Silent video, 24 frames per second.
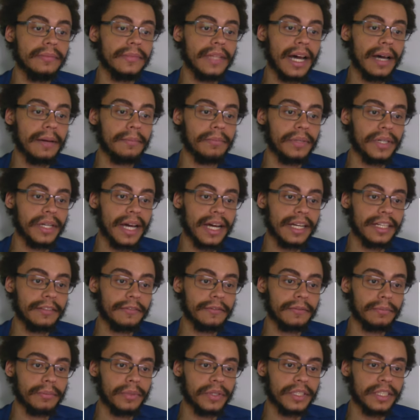
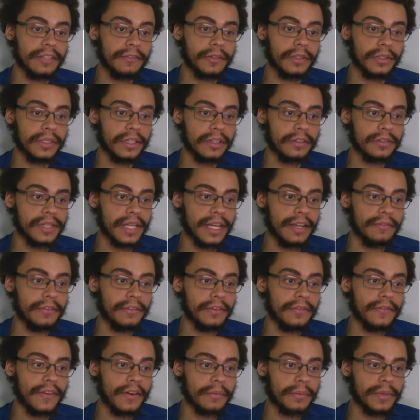But difficult to understand
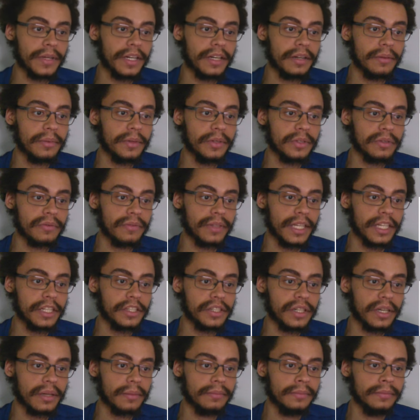if you've never been in an abusive
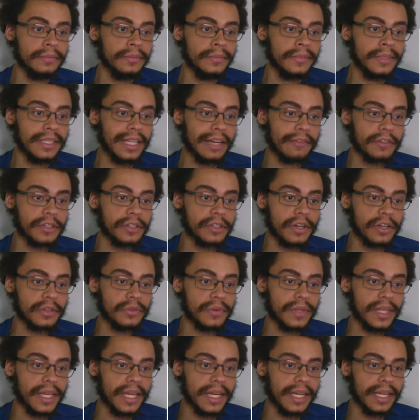relationship. Never
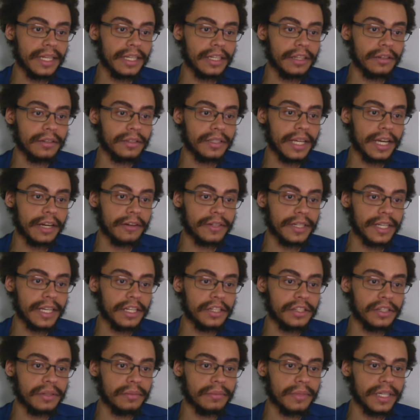starts with hitting and
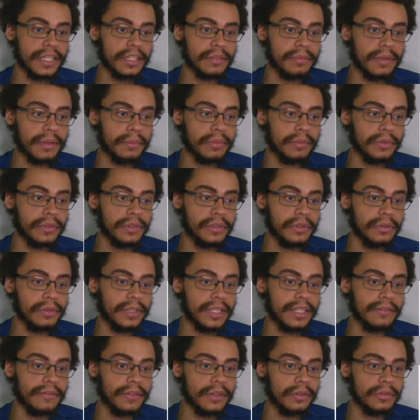degradation because people do
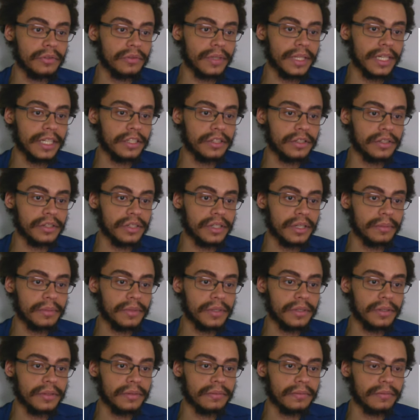leave those
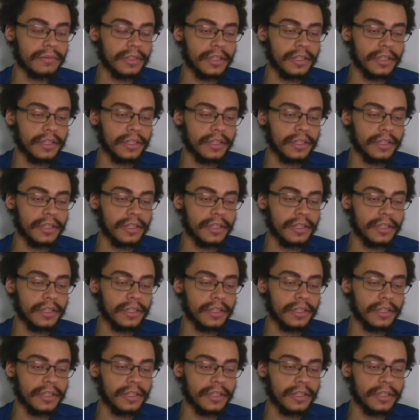relationships.